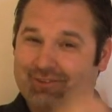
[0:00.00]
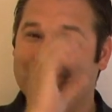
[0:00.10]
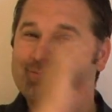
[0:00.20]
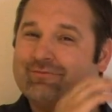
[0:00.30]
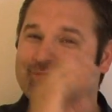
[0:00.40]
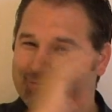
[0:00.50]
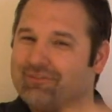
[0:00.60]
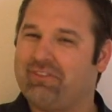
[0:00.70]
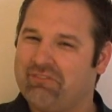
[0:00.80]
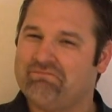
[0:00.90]
There are
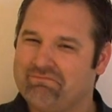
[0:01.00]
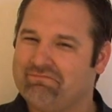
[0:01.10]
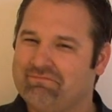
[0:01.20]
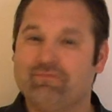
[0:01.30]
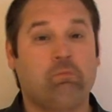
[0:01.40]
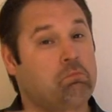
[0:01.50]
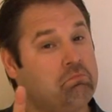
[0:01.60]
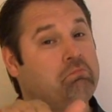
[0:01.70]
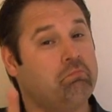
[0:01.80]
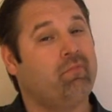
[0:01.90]
pros and cons
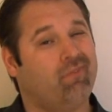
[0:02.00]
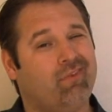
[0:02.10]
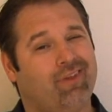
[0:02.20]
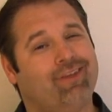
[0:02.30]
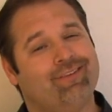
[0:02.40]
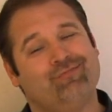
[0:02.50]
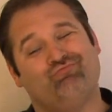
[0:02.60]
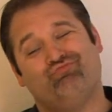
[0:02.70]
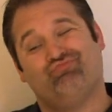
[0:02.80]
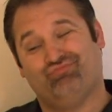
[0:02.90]
to searching the
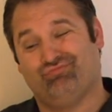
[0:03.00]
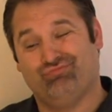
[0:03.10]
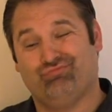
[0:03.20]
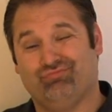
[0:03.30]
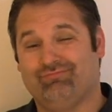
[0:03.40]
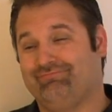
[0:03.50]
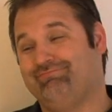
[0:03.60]
internet for jobs.